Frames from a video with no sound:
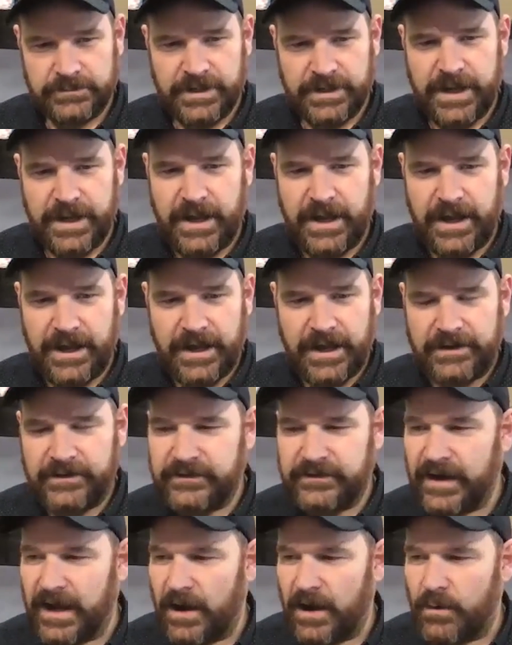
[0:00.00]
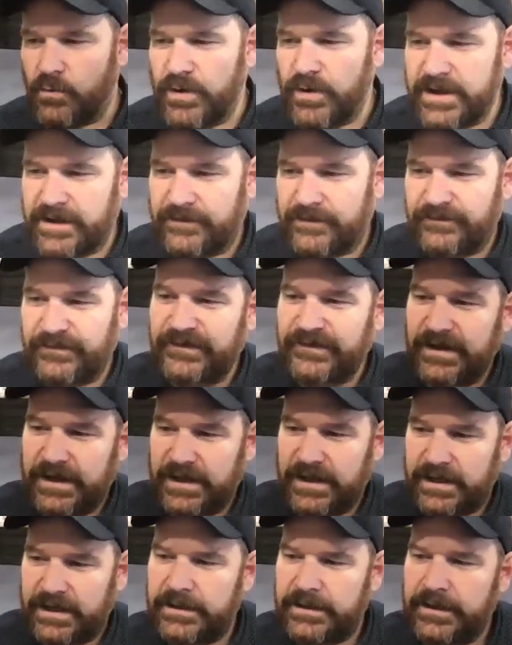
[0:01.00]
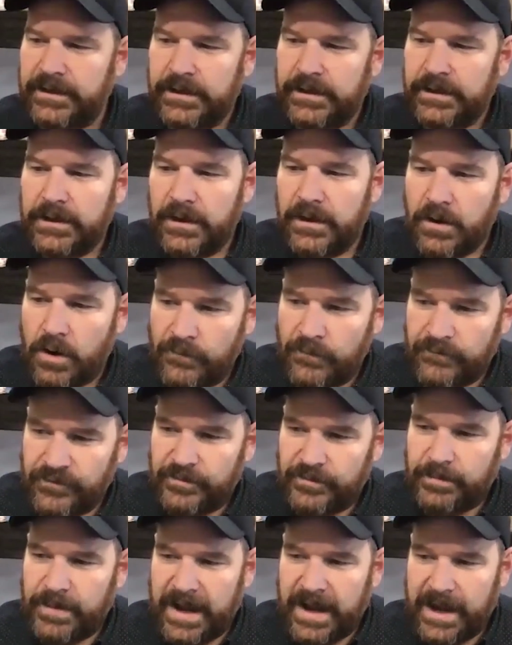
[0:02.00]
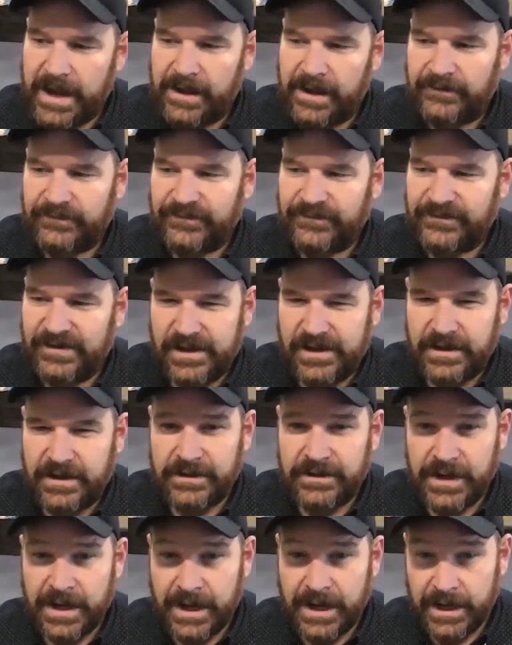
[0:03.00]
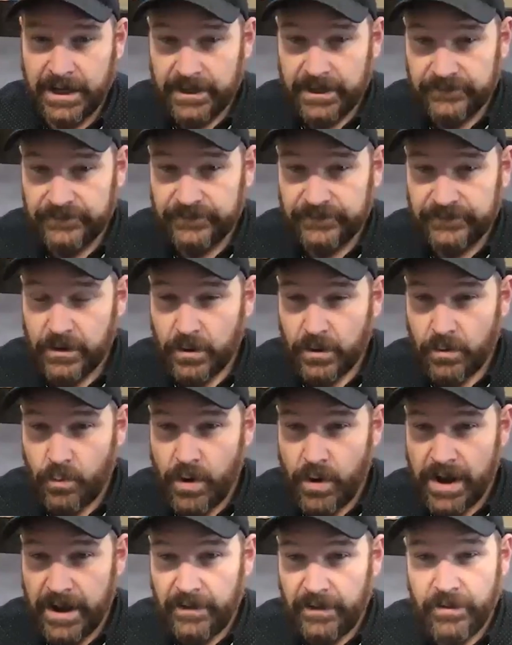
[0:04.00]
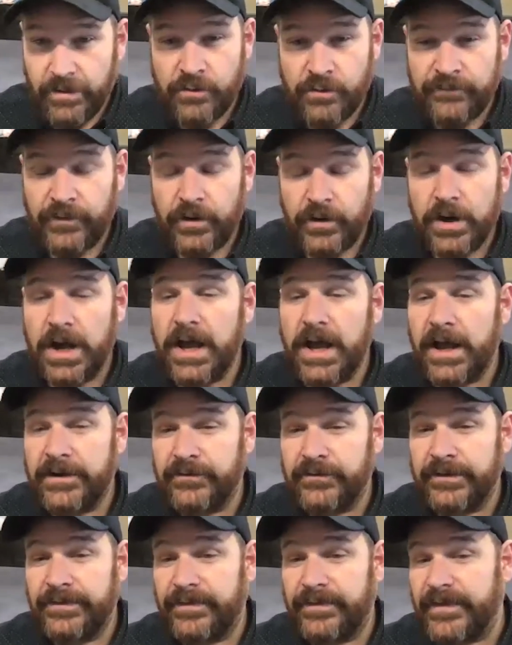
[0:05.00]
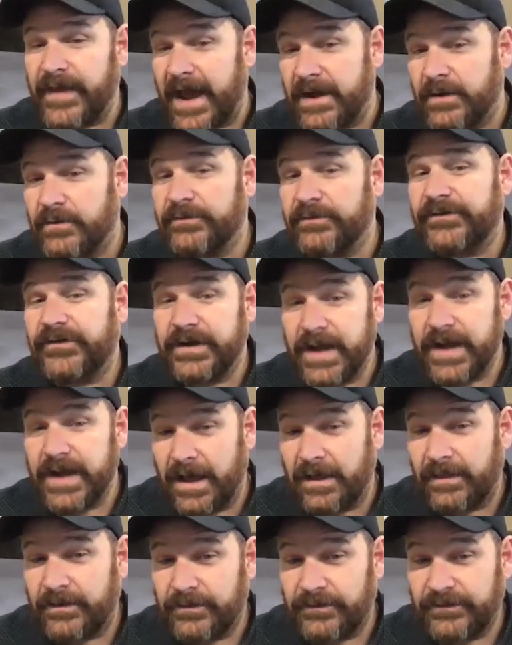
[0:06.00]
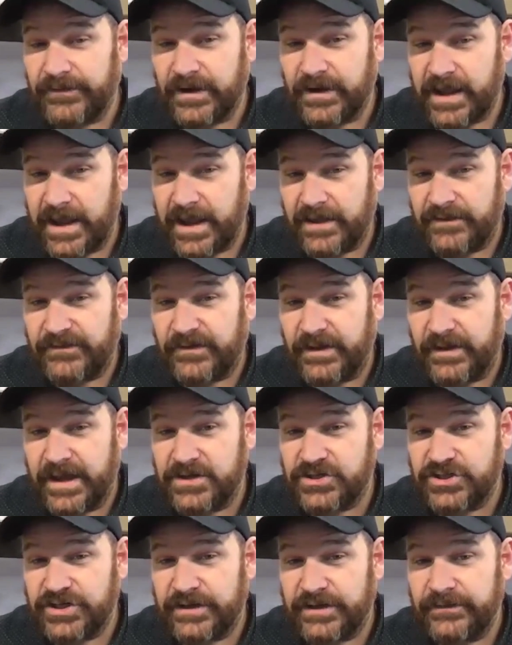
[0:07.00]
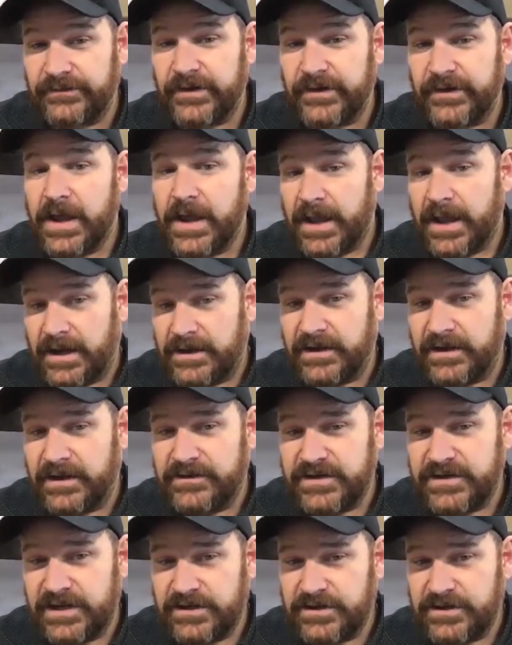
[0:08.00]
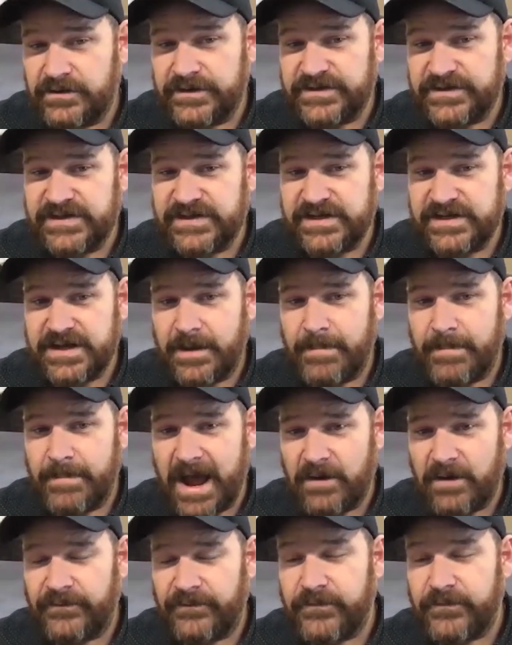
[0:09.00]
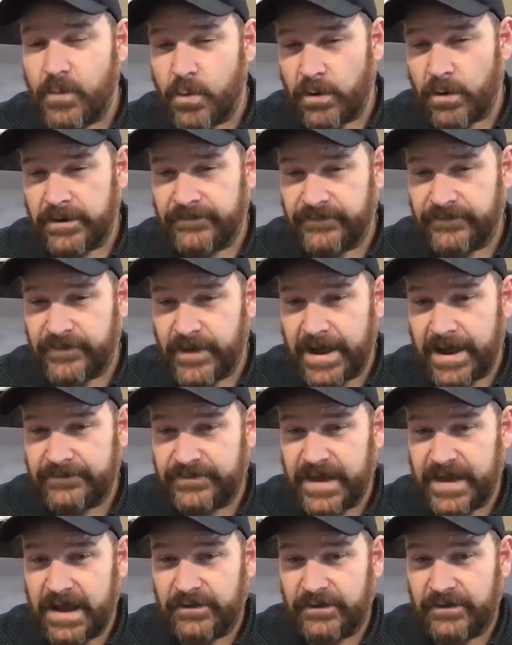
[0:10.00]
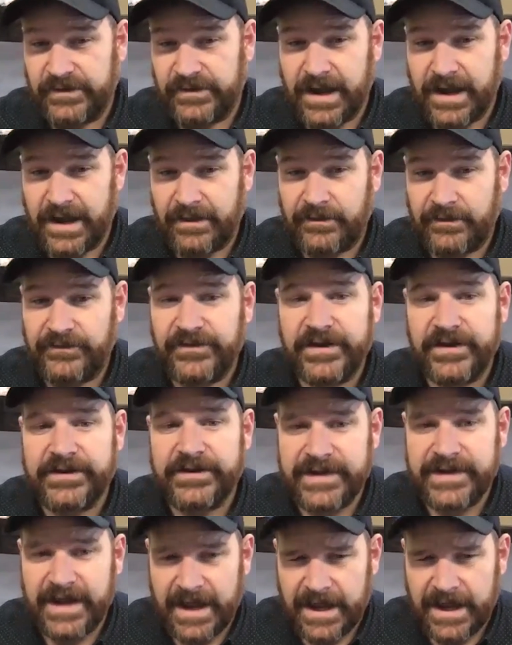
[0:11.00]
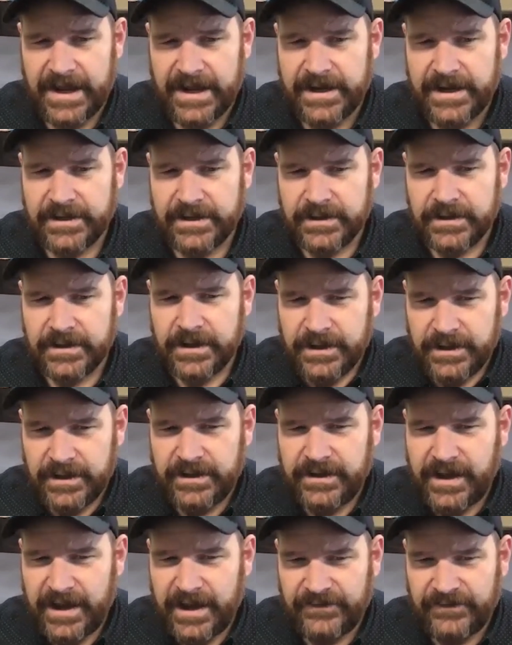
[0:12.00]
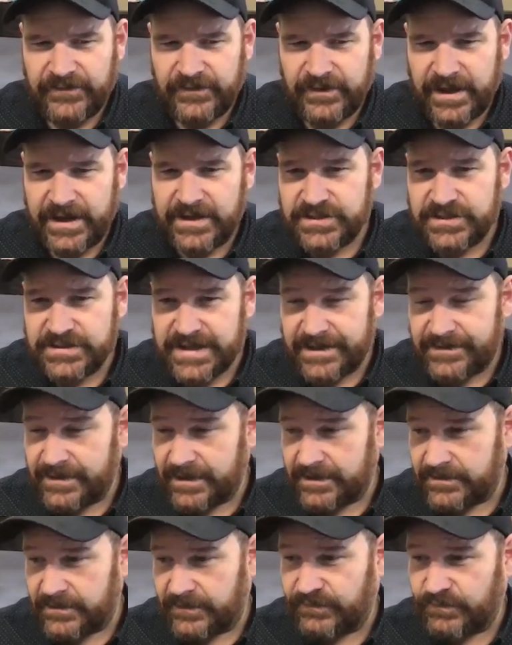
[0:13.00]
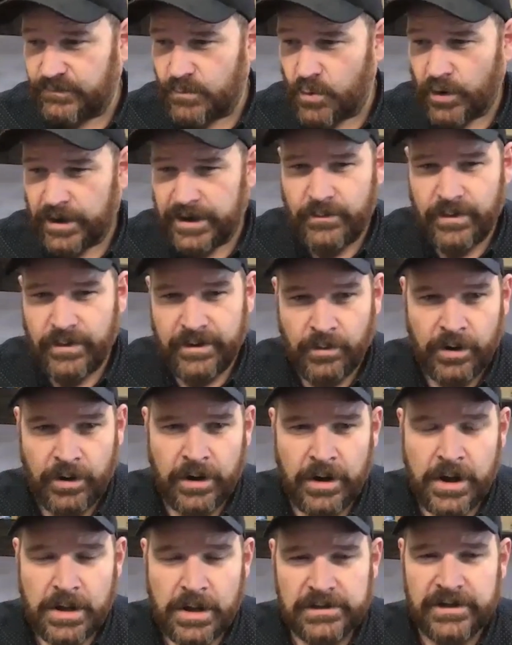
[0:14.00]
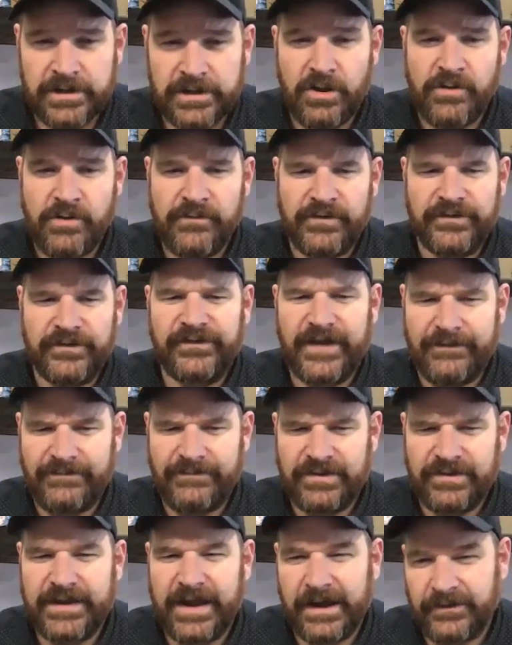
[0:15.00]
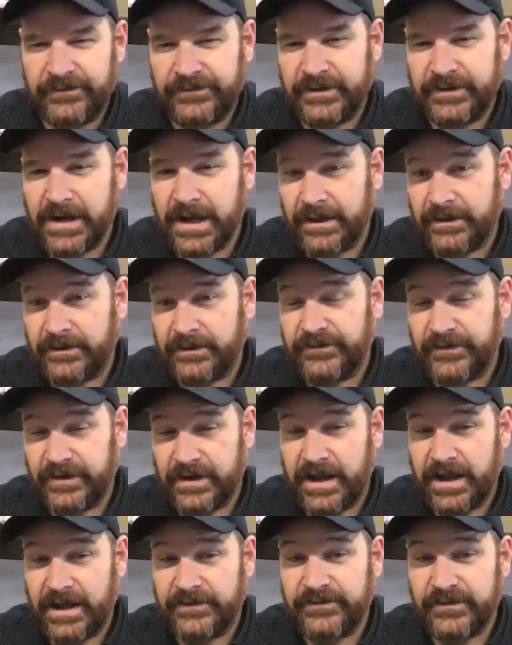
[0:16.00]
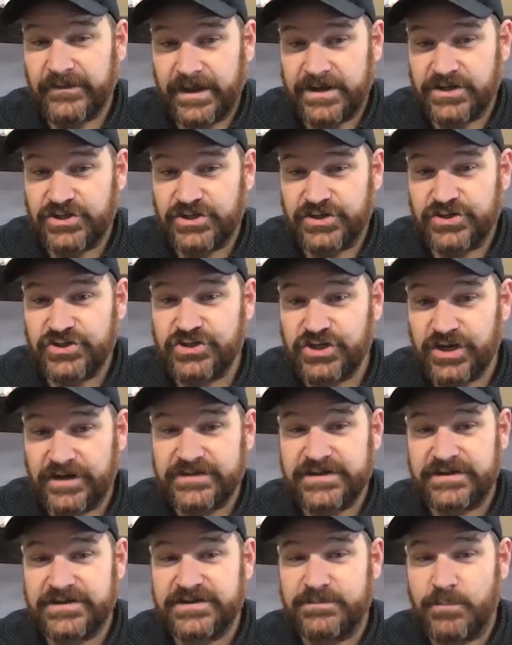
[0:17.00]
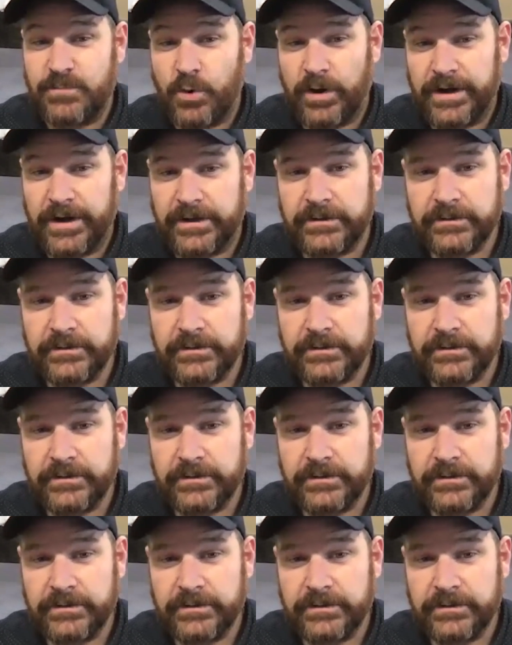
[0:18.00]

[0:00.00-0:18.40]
And we have seen over the past 10 days, well over $100,000 in cancellations, and continue to see about $4,000 to $5,000 a day in cancellations. I think this morning we were a little over $7,000 in cancellations just this morning.